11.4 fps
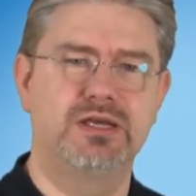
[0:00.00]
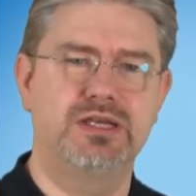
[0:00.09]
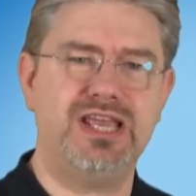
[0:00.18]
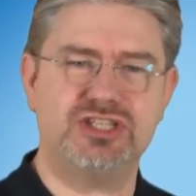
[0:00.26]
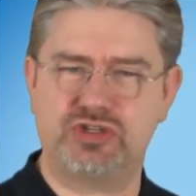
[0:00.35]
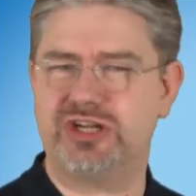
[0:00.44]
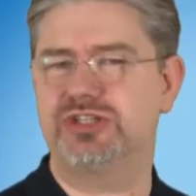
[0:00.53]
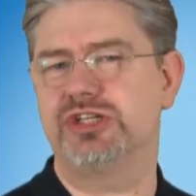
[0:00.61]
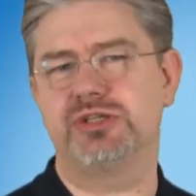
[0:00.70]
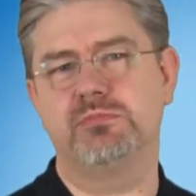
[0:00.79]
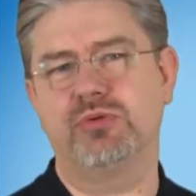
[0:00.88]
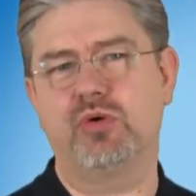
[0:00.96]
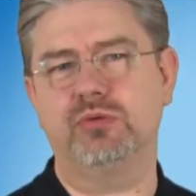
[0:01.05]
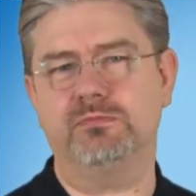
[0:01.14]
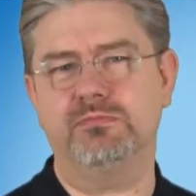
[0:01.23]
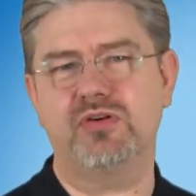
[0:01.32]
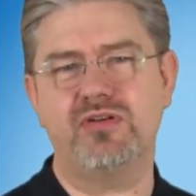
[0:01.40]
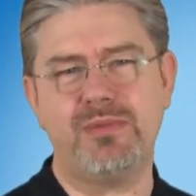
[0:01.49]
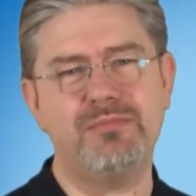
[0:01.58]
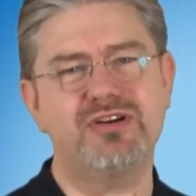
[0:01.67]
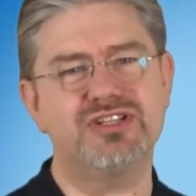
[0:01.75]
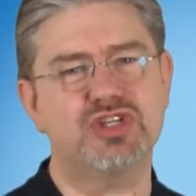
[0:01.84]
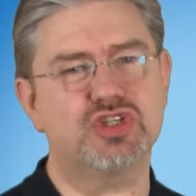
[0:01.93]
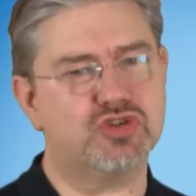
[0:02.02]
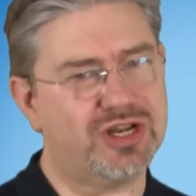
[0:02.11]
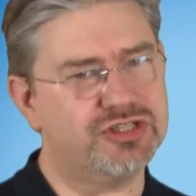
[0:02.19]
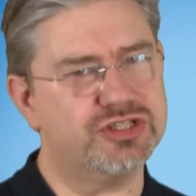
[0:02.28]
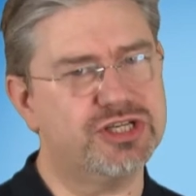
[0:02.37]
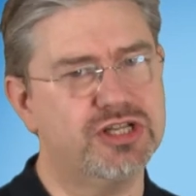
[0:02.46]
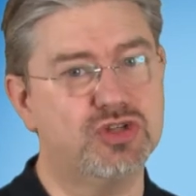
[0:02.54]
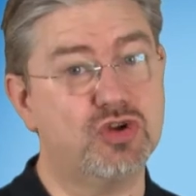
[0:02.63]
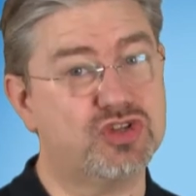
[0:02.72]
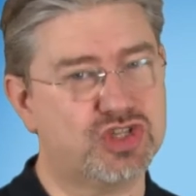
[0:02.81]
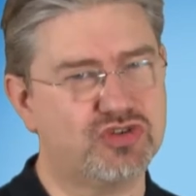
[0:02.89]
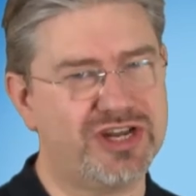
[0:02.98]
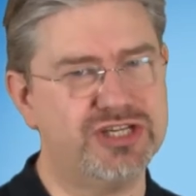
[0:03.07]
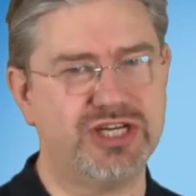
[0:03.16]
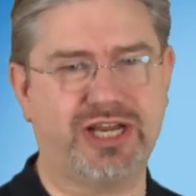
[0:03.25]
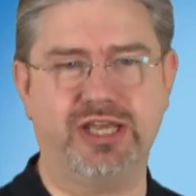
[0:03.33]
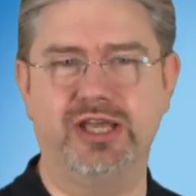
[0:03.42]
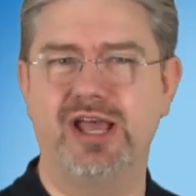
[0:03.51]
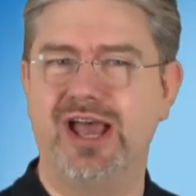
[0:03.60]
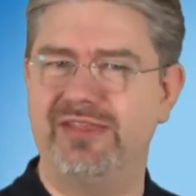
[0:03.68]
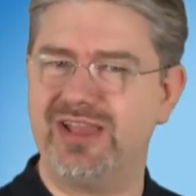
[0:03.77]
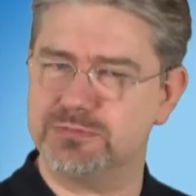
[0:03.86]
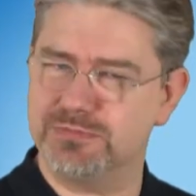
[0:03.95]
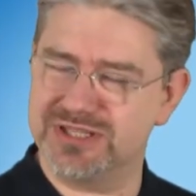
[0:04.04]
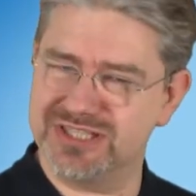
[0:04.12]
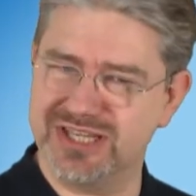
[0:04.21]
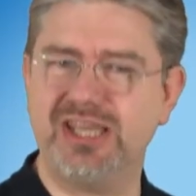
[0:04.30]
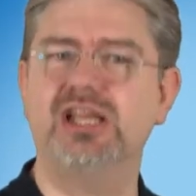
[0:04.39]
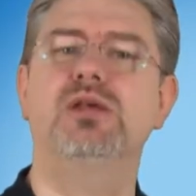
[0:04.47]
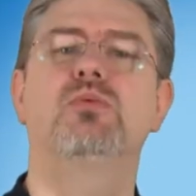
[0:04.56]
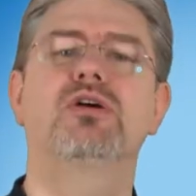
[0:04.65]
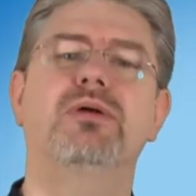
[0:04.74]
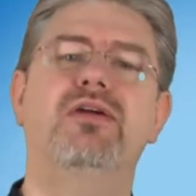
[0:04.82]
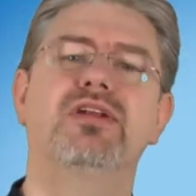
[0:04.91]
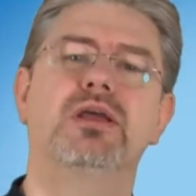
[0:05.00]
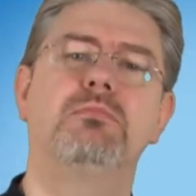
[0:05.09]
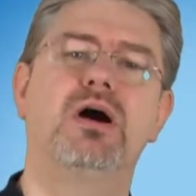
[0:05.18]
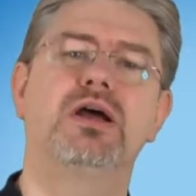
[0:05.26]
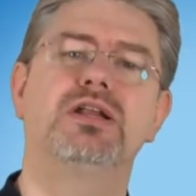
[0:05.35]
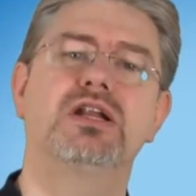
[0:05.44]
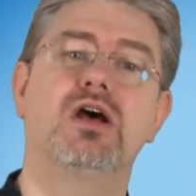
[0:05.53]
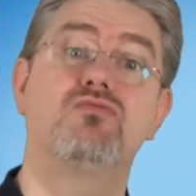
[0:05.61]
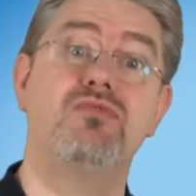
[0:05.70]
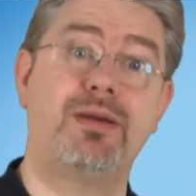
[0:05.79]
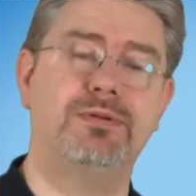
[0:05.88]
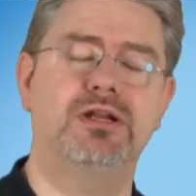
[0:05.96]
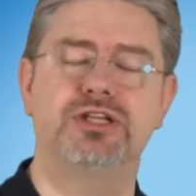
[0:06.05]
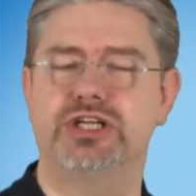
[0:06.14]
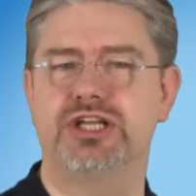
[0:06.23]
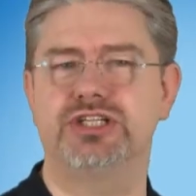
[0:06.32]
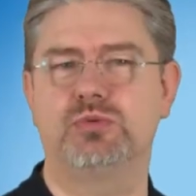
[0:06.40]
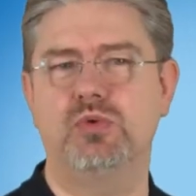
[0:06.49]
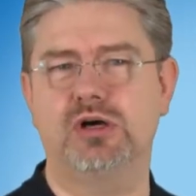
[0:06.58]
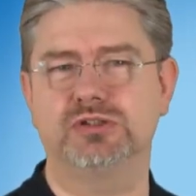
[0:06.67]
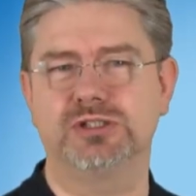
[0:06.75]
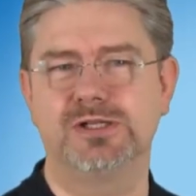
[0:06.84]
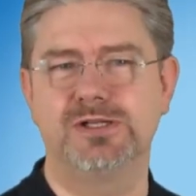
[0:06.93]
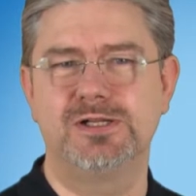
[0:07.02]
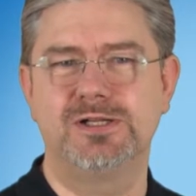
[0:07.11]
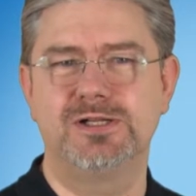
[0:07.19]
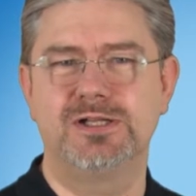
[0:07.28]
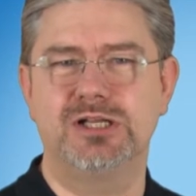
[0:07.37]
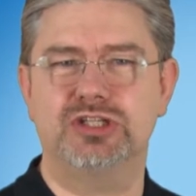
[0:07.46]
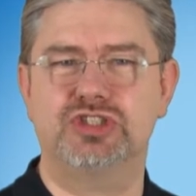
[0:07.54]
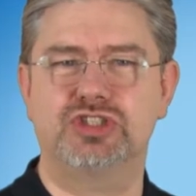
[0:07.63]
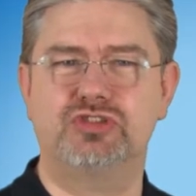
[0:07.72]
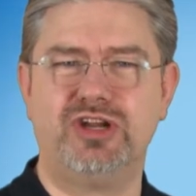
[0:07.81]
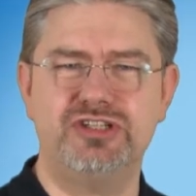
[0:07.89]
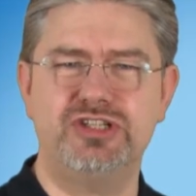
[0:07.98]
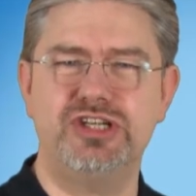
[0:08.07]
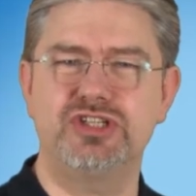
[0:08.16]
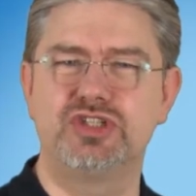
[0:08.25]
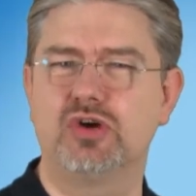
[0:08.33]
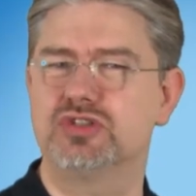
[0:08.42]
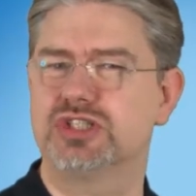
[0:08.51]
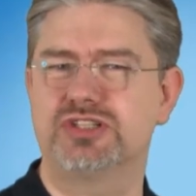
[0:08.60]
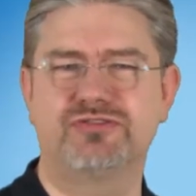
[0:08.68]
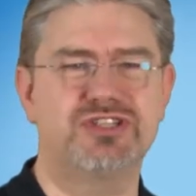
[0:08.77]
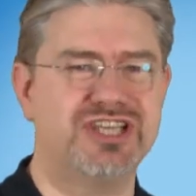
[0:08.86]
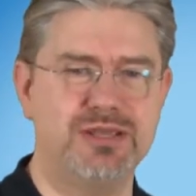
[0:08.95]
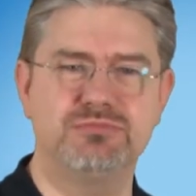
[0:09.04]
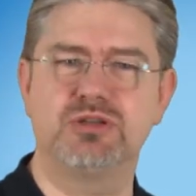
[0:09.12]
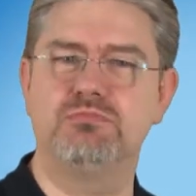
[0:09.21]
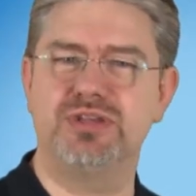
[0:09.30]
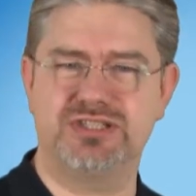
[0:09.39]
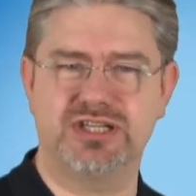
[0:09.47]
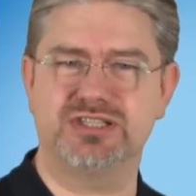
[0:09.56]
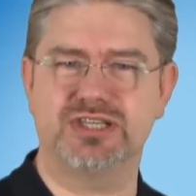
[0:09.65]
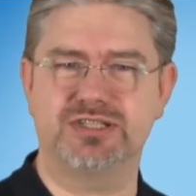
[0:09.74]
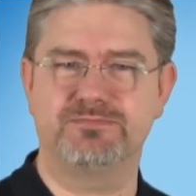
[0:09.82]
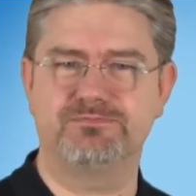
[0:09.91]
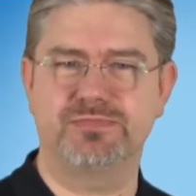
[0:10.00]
Yes, strategy is important, but remember it's a strategy, not a straitjacket, and that's particularly worth bearing in mind in a rapidly changing world. And strategy is not just for teams and businesses.